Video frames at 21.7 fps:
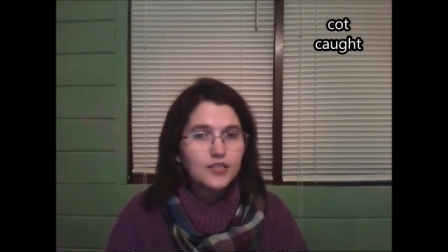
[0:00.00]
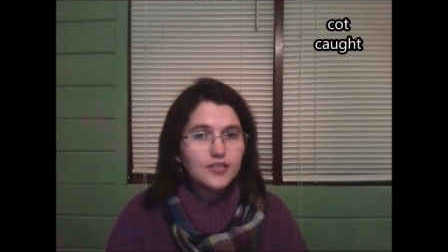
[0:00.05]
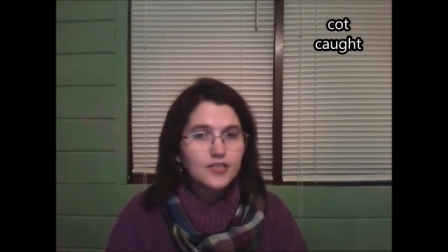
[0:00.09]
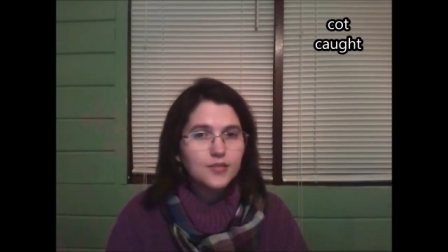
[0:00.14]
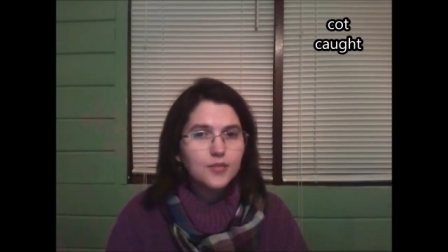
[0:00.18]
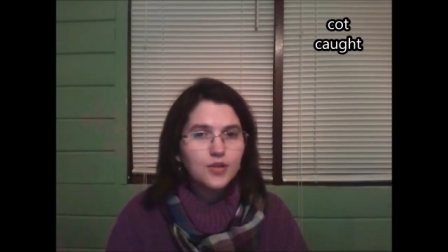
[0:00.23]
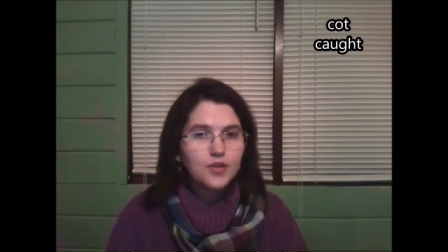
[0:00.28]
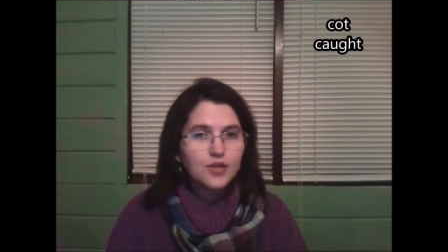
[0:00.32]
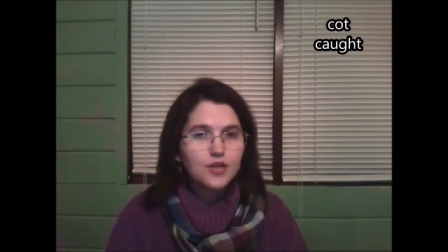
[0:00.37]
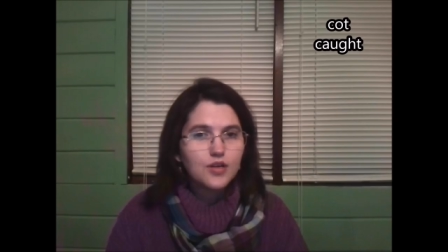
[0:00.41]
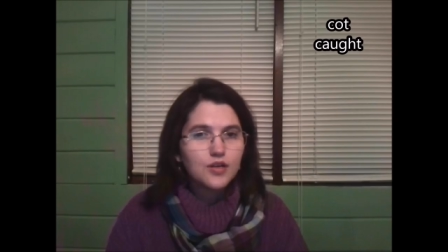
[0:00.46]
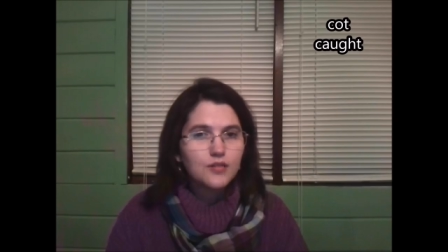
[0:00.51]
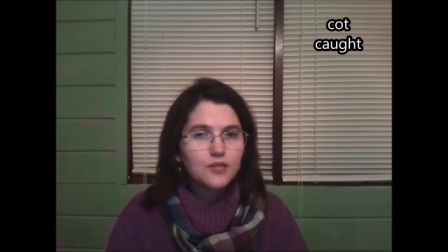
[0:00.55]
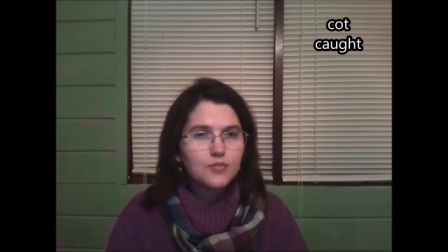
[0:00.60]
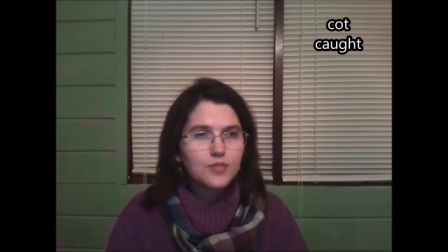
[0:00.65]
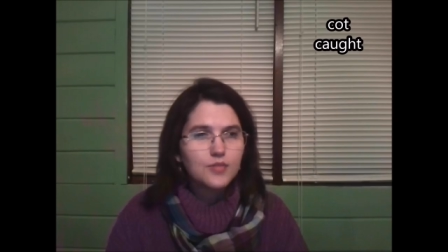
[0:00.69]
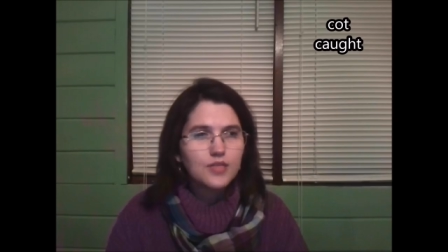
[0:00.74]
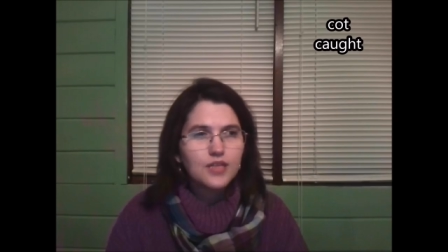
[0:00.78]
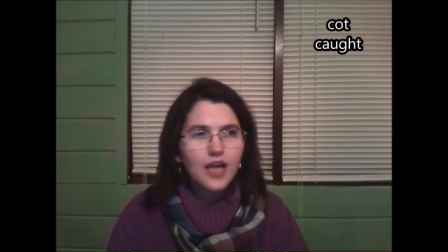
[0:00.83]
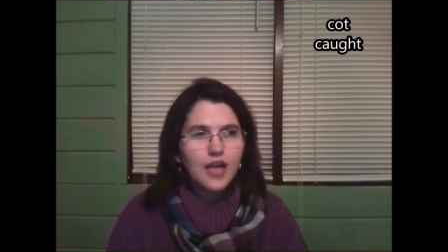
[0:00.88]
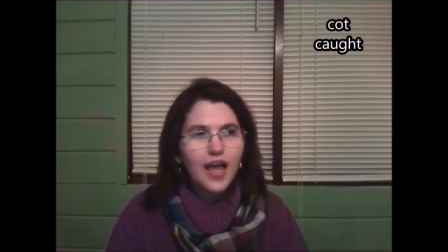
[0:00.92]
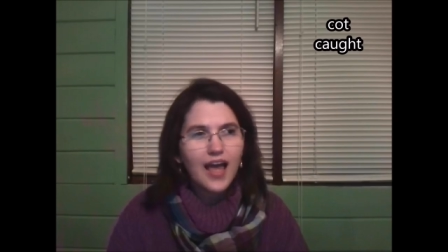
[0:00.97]
similar,
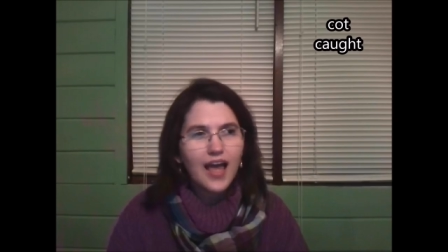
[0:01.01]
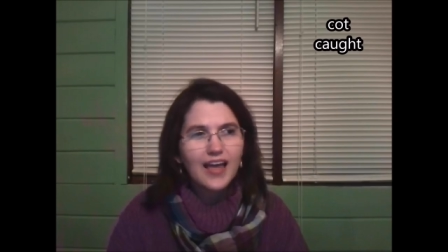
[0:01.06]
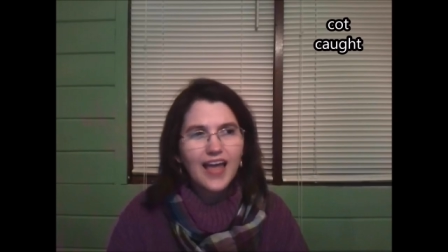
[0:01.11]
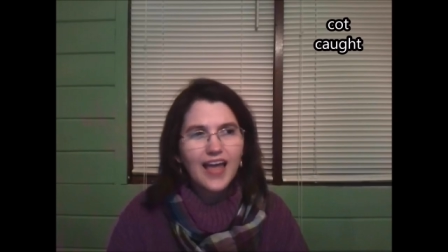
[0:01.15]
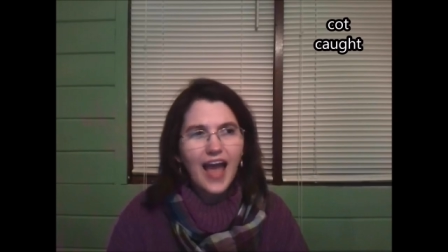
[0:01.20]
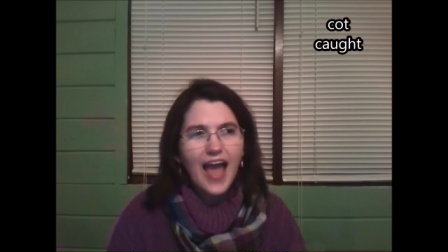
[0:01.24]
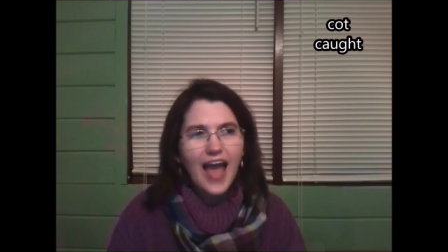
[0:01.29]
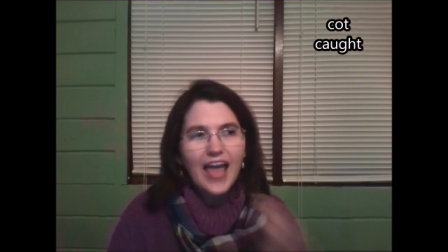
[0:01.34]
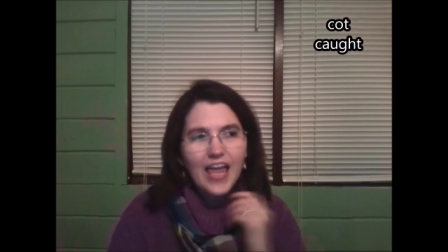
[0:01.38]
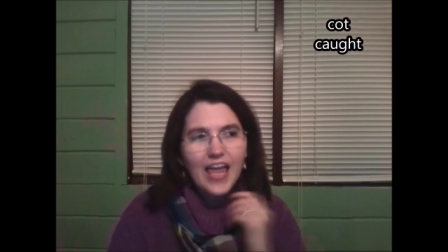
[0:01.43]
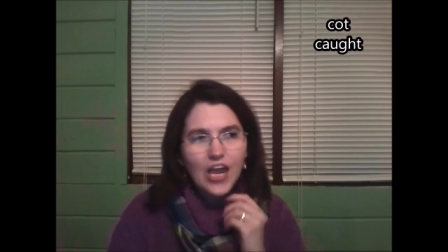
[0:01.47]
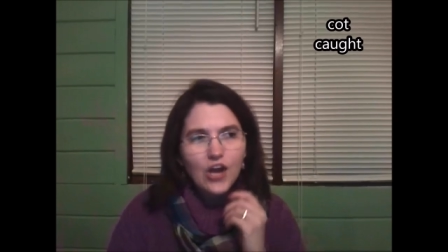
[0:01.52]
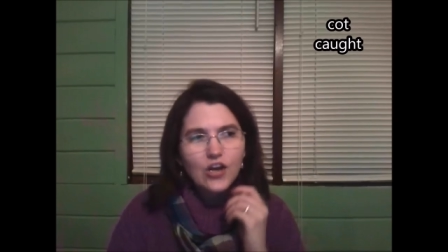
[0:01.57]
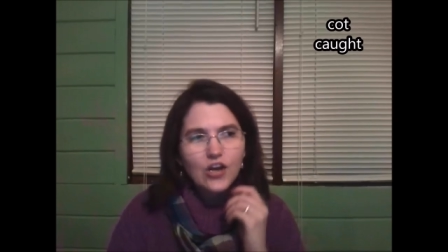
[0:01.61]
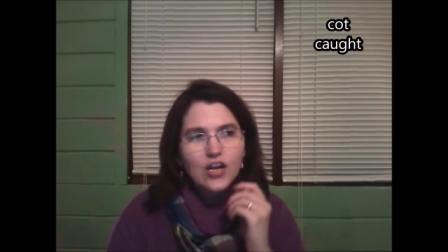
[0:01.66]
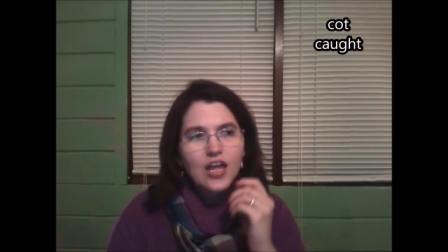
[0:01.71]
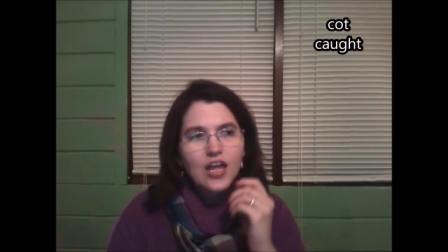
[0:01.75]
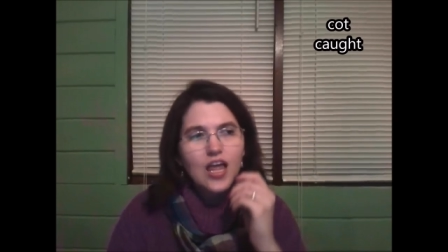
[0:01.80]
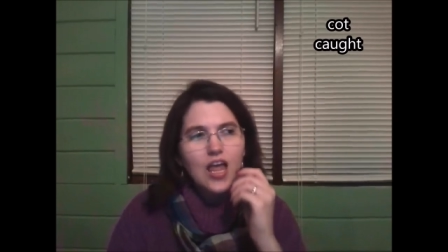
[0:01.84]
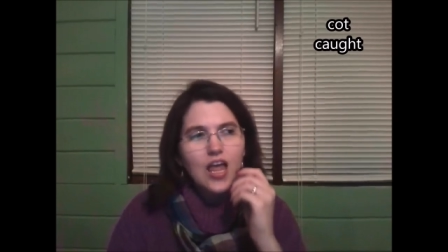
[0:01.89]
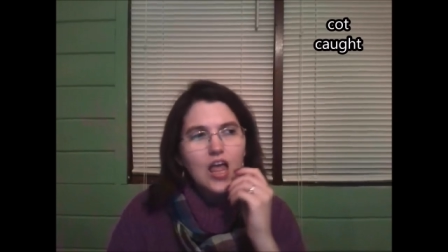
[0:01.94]
but like I hear,